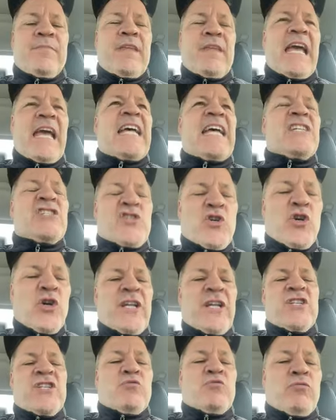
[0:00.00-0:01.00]
as good
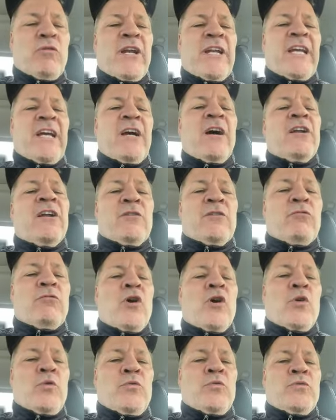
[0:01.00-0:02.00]
as running on the
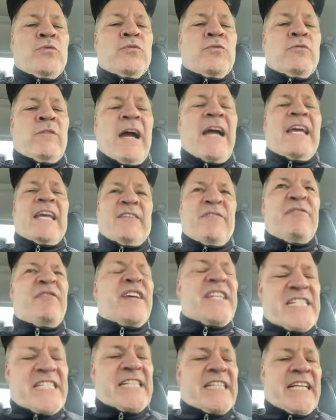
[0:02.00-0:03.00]
road, right?
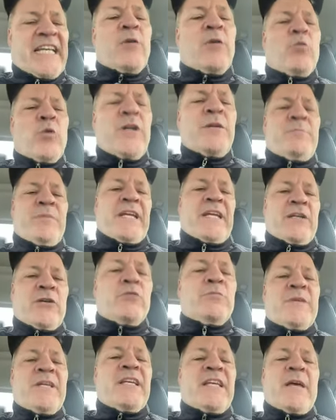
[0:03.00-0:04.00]
Physically, it would be.
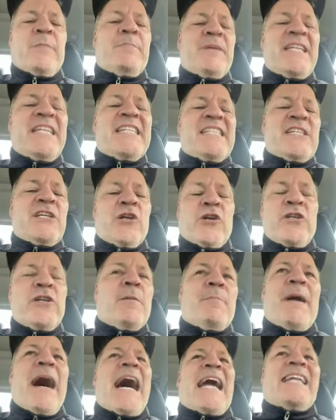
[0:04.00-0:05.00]
It'd be this, you know, your
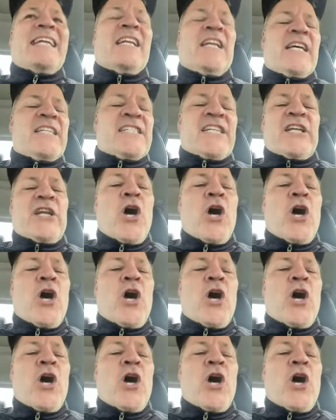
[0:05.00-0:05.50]
body doesn't